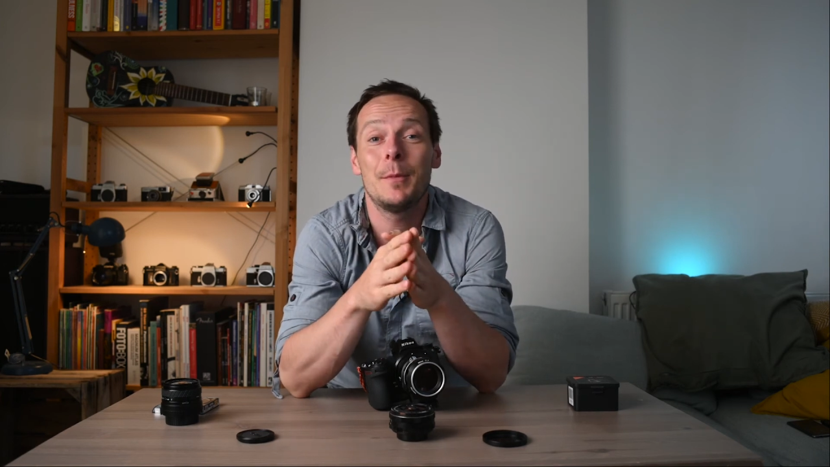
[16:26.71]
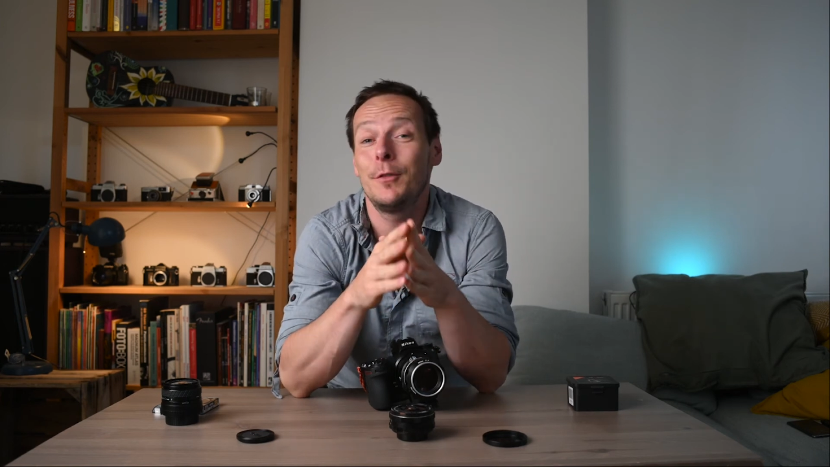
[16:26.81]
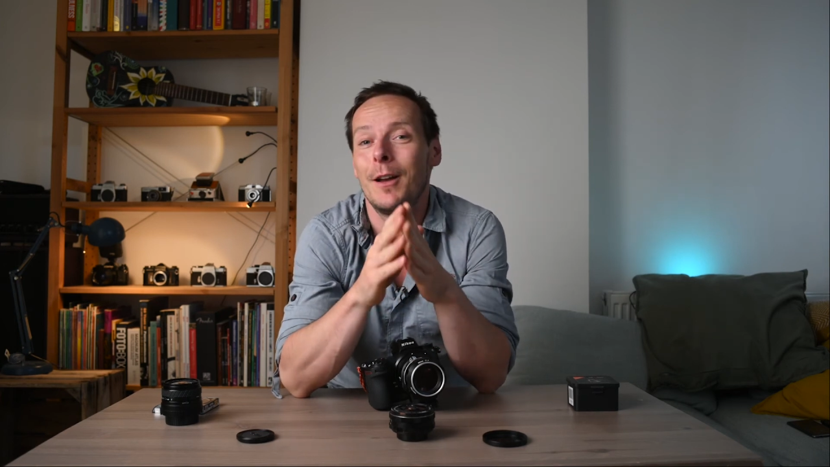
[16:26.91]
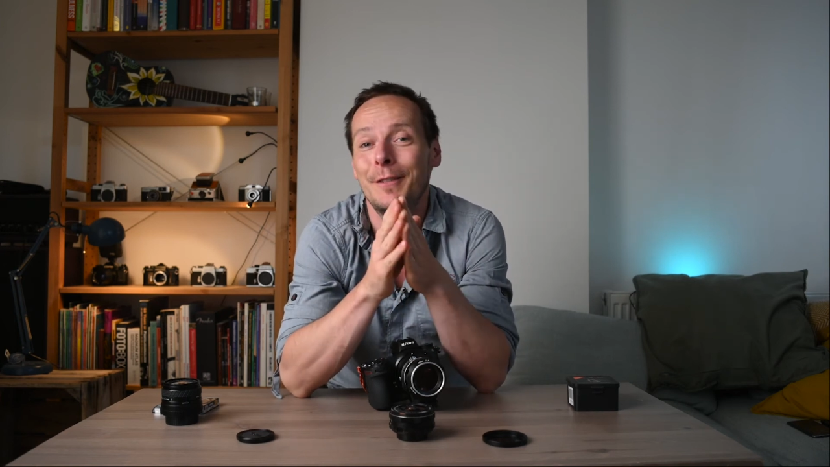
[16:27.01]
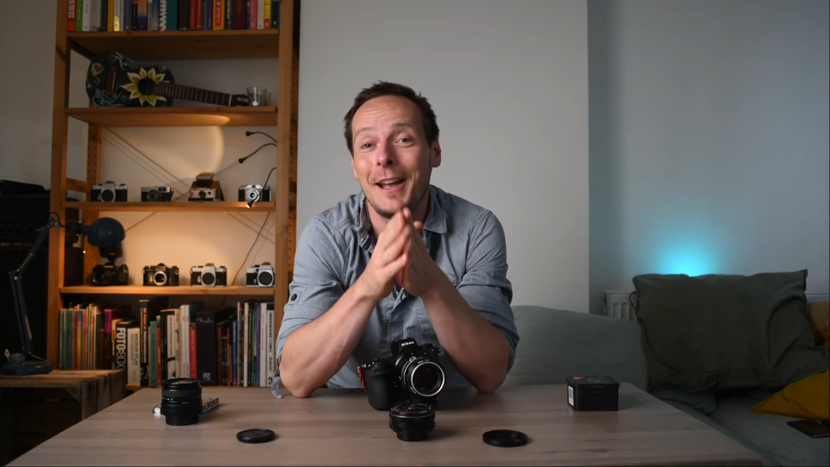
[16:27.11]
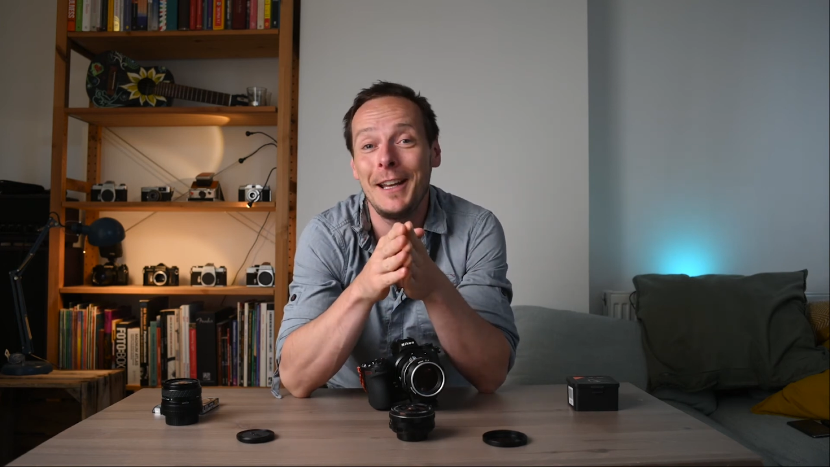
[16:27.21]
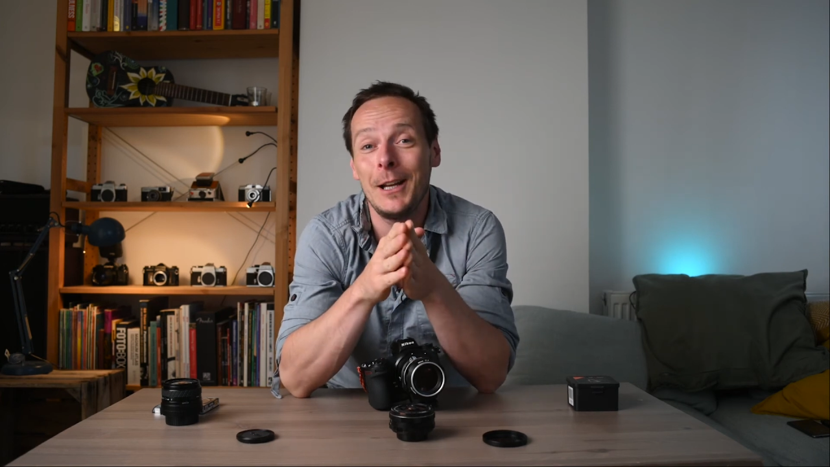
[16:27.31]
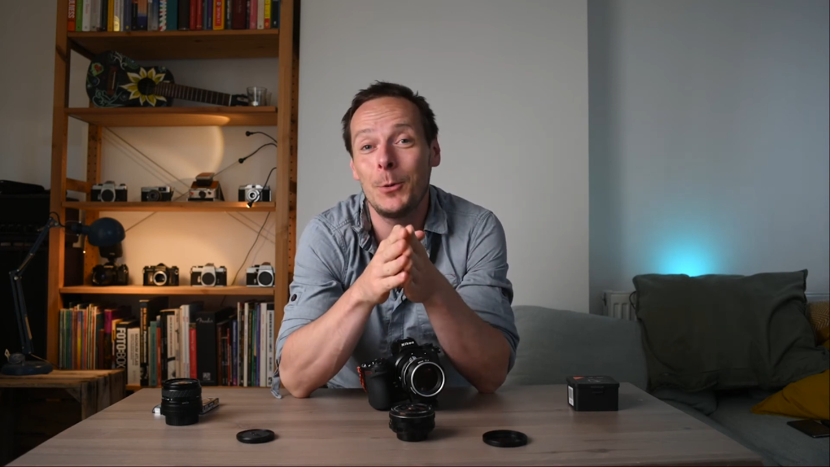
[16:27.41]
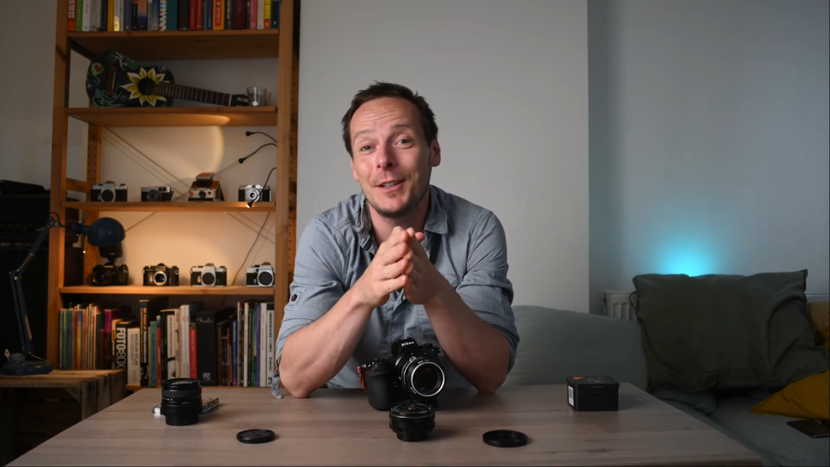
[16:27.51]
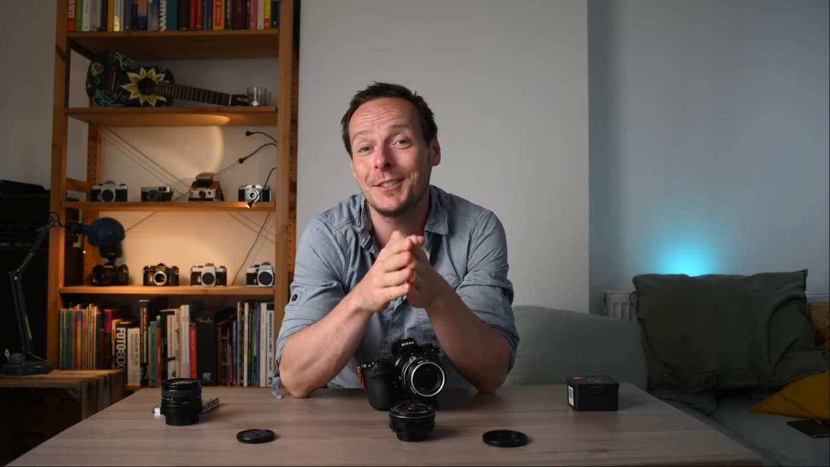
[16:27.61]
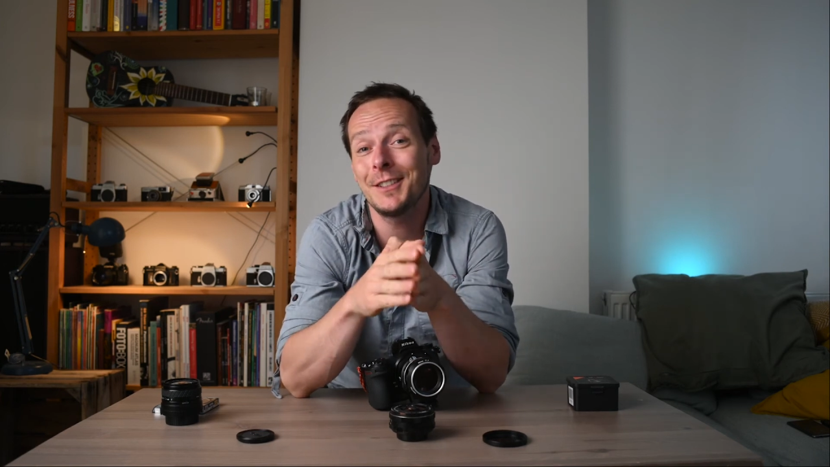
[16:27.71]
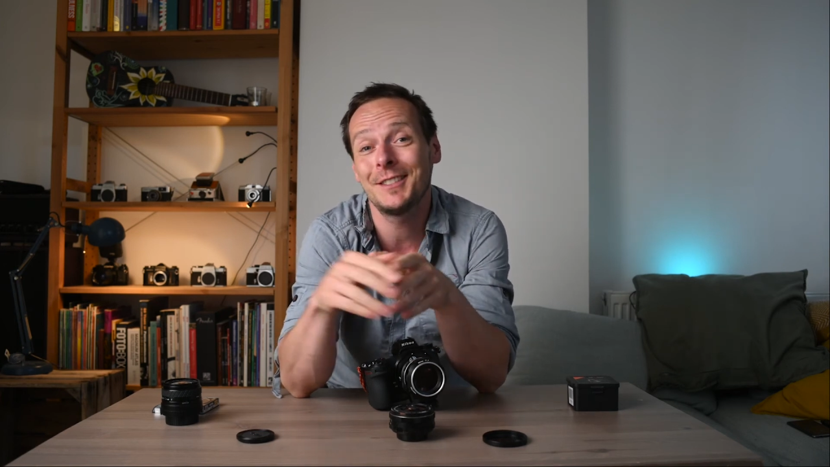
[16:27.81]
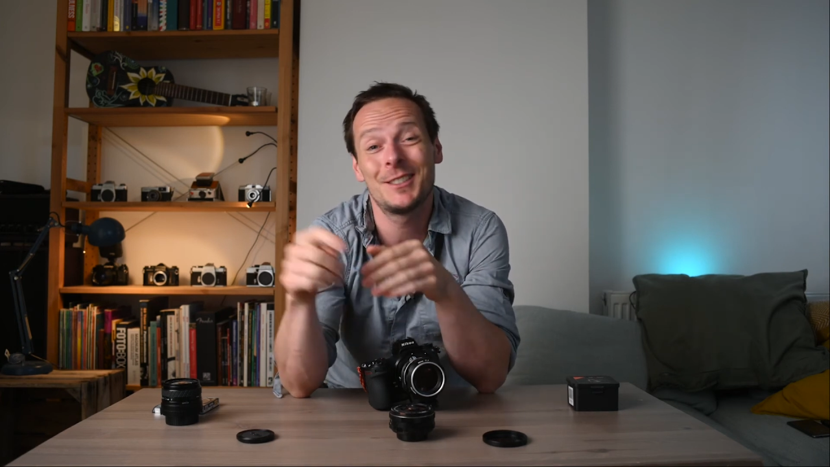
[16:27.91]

If you have any questions,